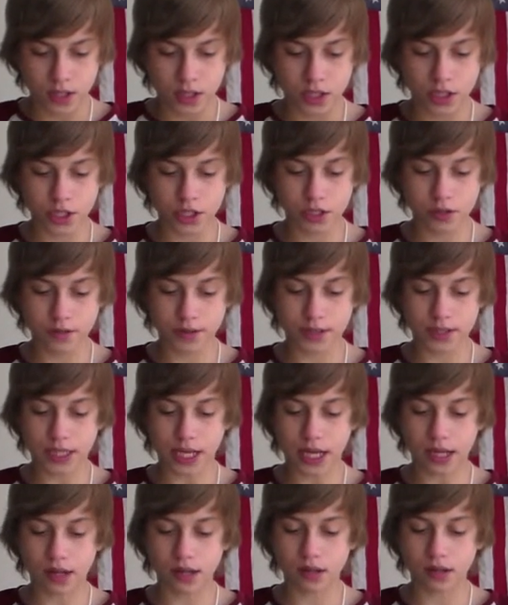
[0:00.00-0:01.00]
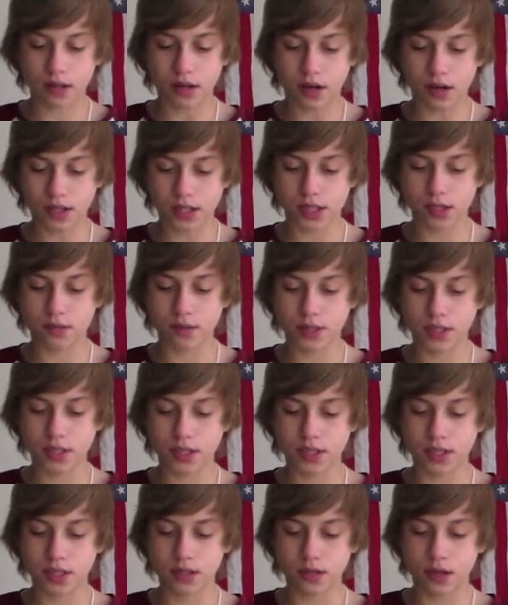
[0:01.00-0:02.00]
She knew exactly the
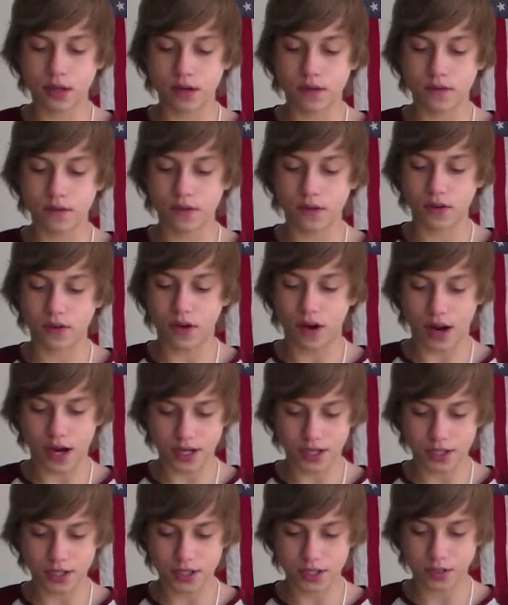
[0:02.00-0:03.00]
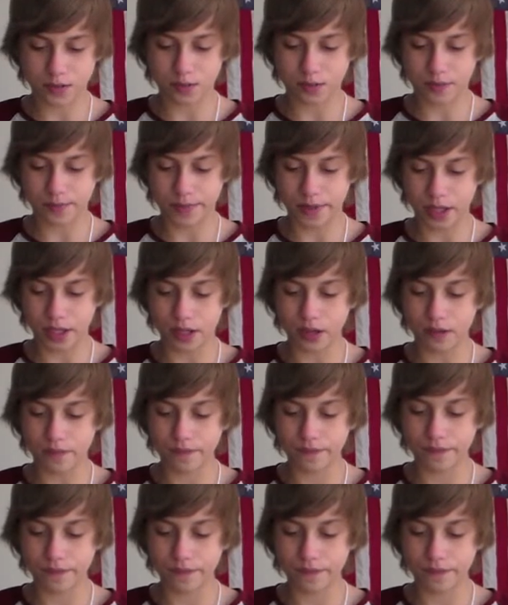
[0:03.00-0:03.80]
consequences of her actions would be.